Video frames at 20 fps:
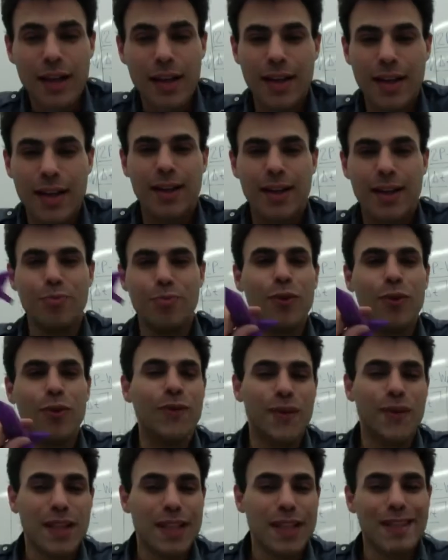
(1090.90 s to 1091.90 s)

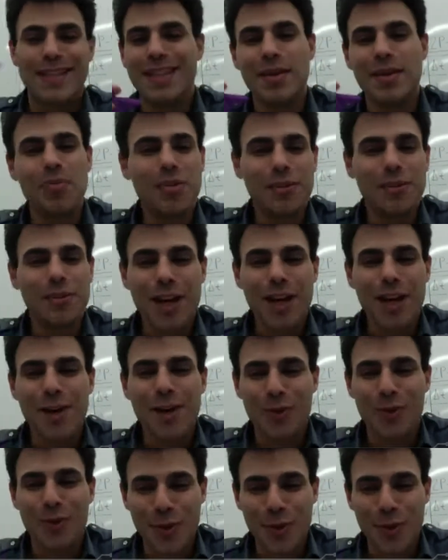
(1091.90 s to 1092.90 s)
that zipped
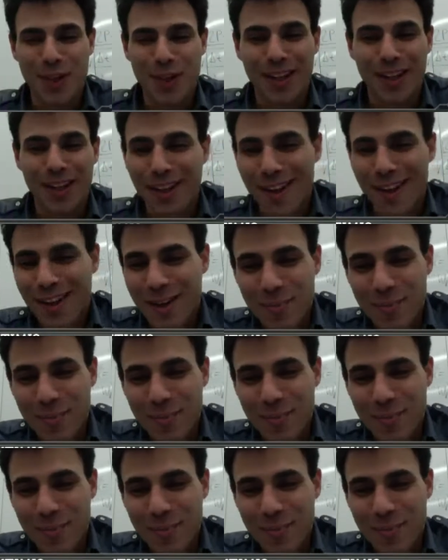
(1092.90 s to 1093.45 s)
around using